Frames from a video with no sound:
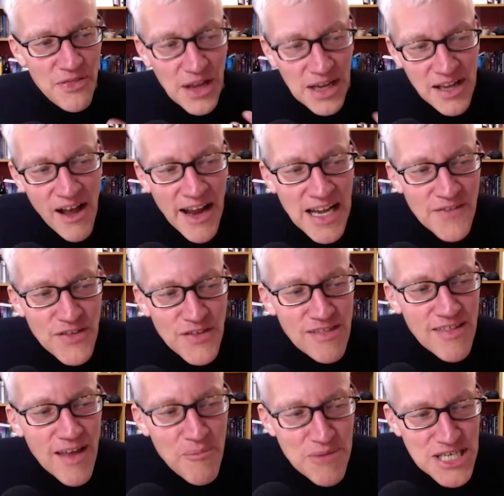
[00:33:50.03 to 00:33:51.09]
the kind of
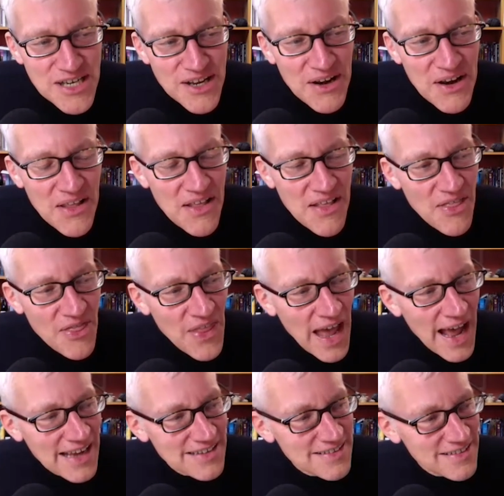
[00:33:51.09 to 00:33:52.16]
assumption
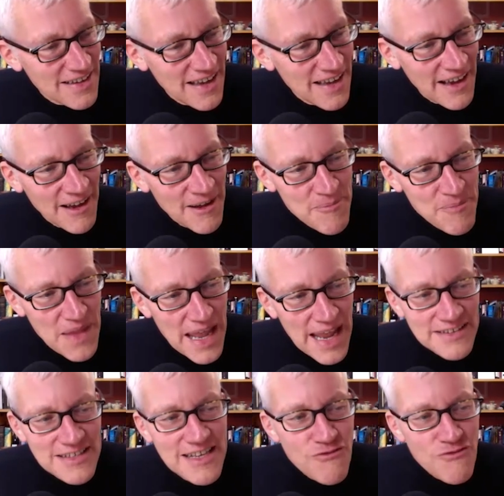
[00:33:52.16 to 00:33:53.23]
that
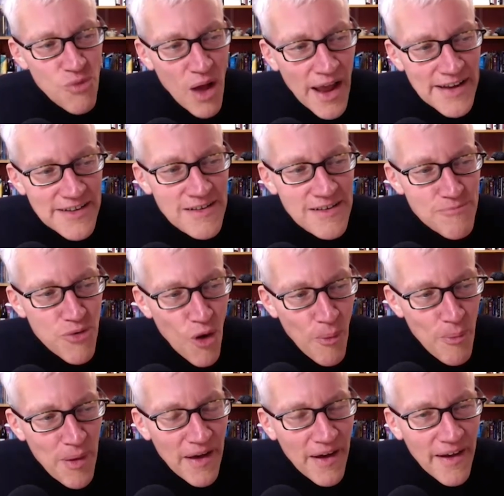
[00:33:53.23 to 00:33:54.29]
it is right and
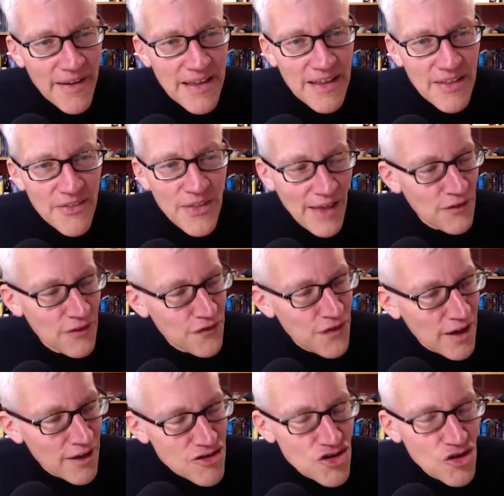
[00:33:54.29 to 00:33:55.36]
proper, that the
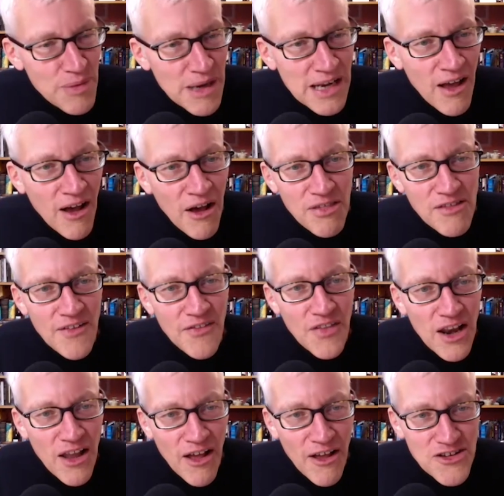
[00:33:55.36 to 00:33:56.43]
first shall be last
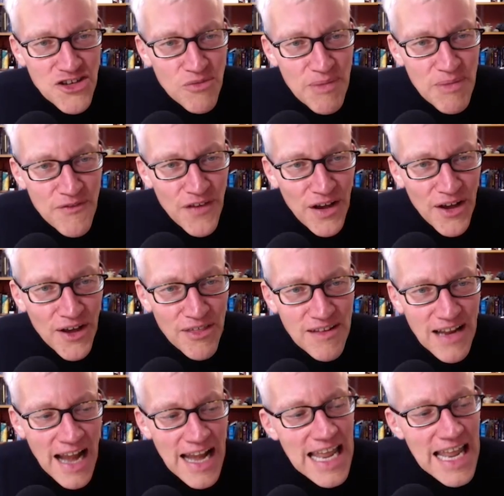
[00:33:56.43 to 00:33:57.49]
and the last shall be
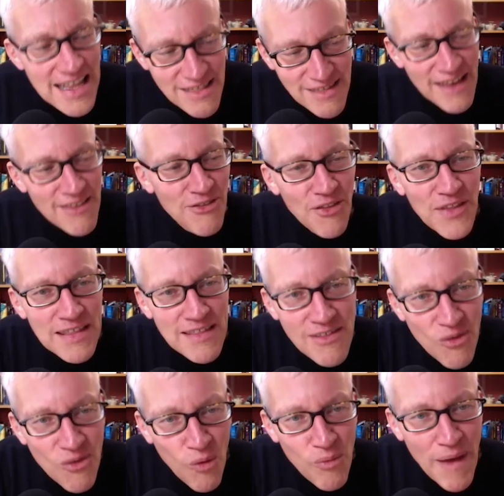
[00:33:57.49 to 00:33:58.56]
first. And he says that this
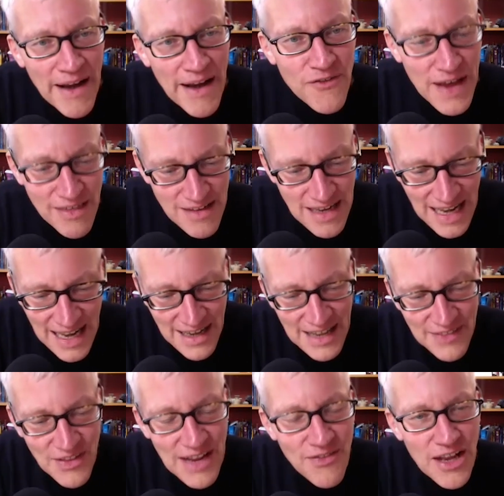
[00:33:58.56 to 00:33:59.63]
is all manifested
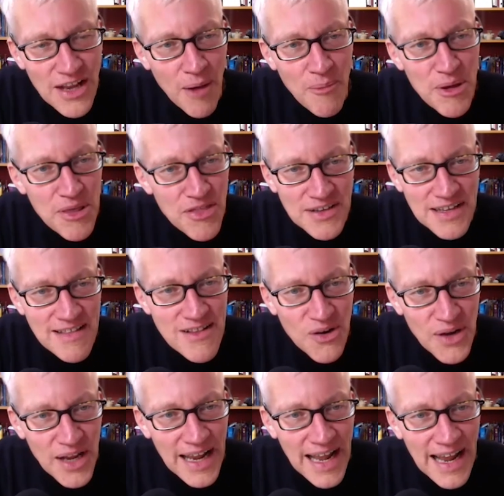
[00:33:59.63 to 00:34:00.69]
in the numbers that he's
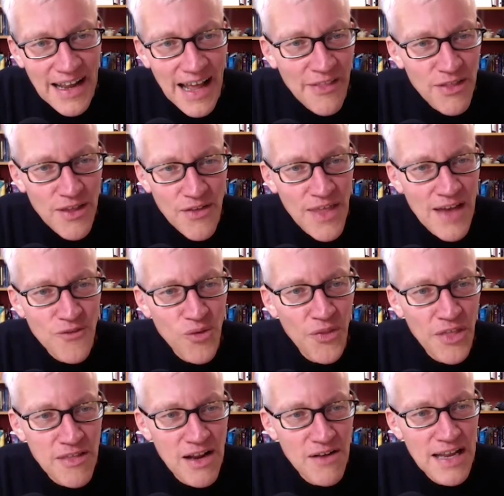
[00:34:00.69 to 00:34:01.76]
looking at, and so
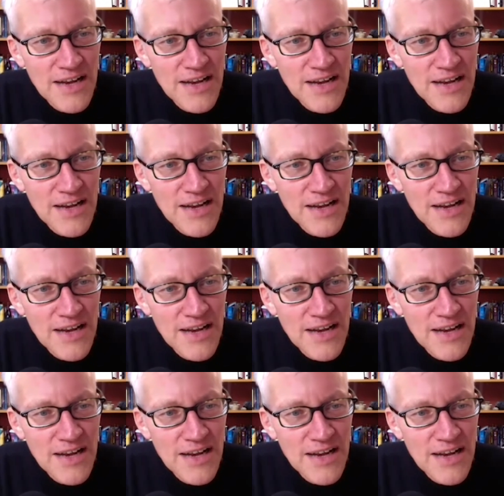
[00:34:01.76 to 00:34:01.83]
therefore there's no